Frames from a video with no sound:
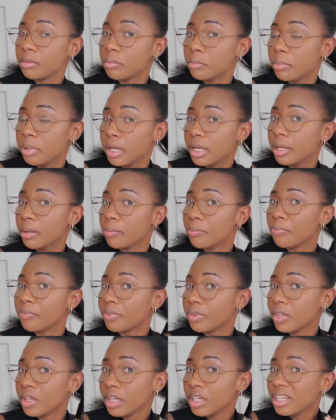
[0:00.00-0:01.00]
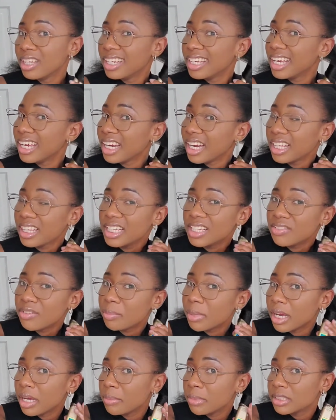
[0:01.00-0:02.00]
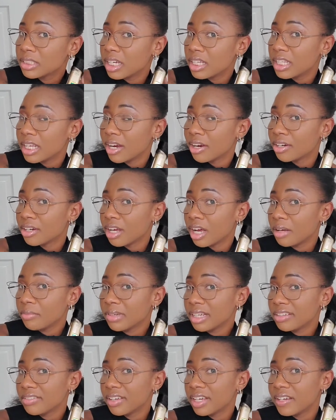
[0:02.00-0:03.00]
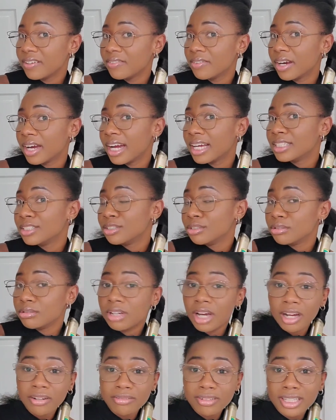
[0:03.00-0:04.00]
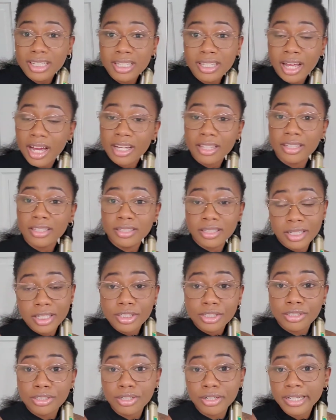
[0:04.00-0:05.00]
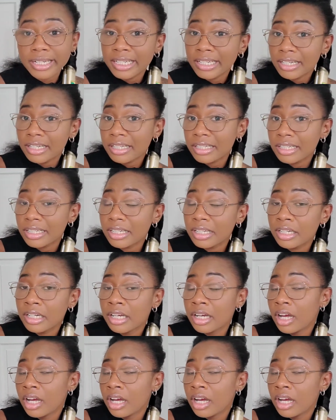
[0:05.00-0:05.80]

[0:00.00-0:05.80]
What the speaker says: But yeah, I got these from Amazon. They are not my favorite. I do not really like the touch screen on it.